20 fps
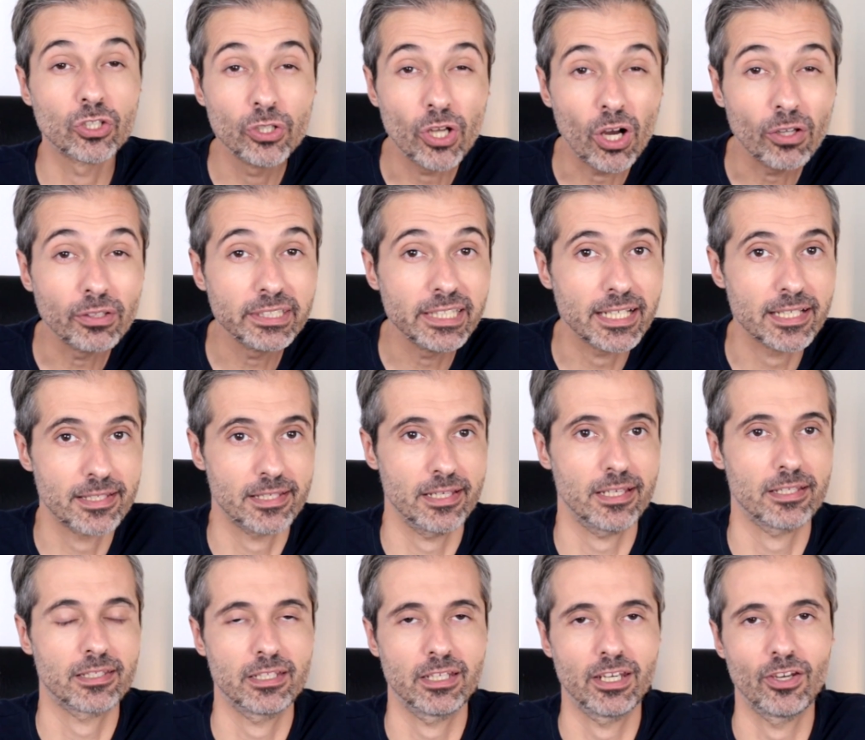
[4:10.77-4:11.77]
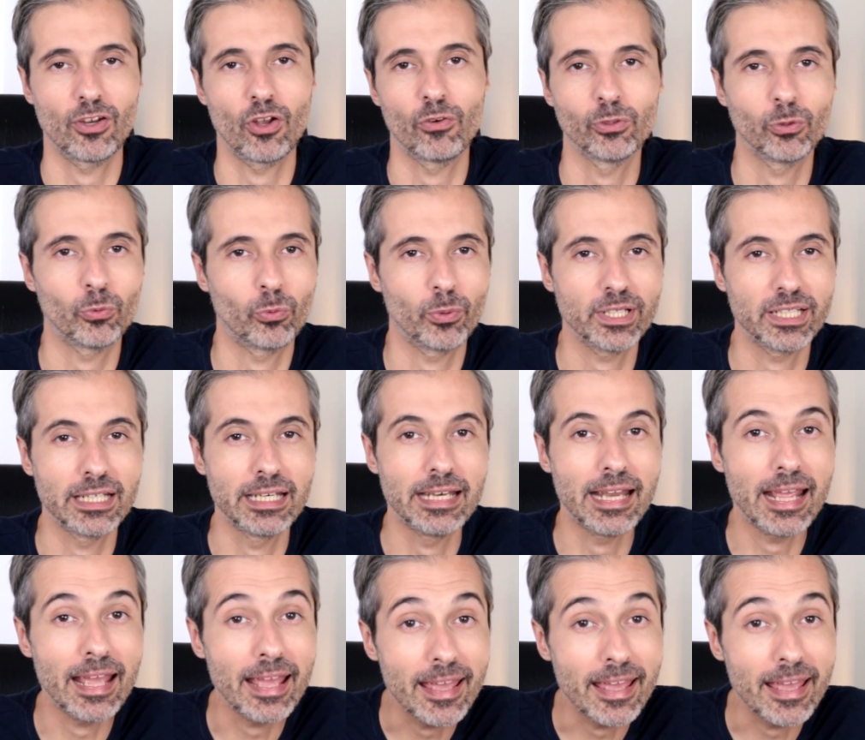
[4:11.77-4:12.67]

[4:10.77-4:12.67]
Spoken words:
could only exist in a novel written